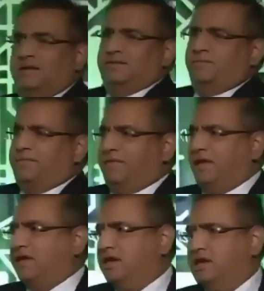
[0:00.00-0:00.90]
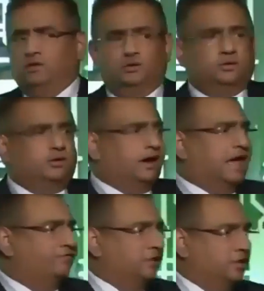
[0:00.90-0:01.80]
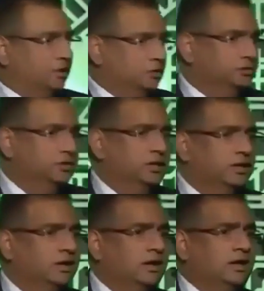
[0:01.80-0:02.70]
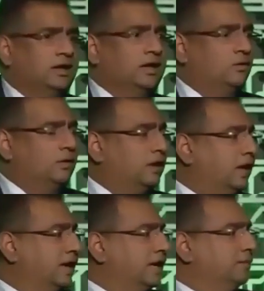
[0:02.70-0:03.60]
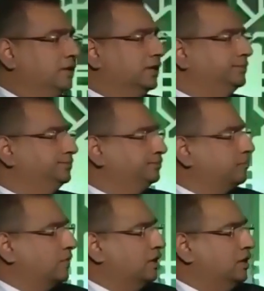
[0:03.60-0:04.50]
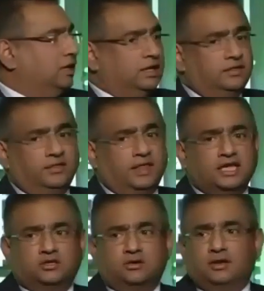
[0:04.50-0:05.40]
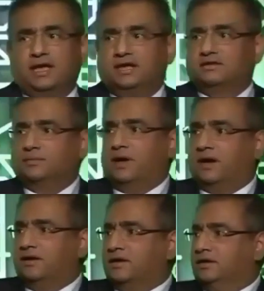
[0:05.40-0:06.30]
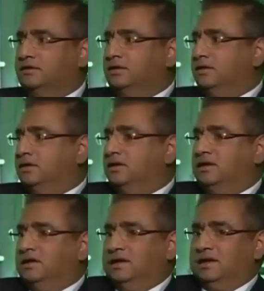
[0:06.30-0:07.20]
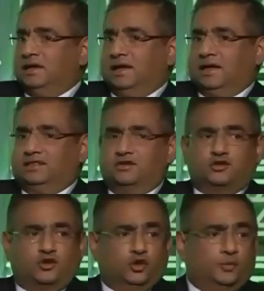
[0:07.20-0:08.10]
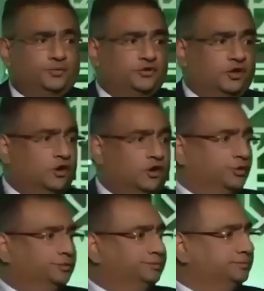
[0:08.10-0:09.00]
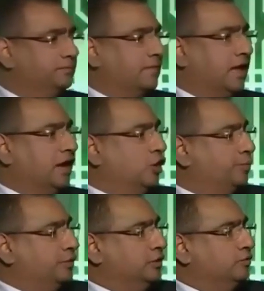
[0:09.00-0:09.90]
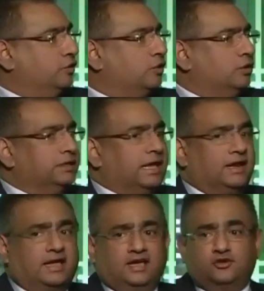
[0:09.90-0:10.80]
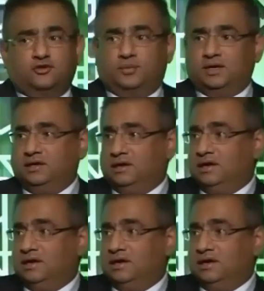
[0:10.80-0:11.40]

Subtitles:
Thank you. Good afternoon. I am a naturalized American in this group, so I hope you won't hold that against me.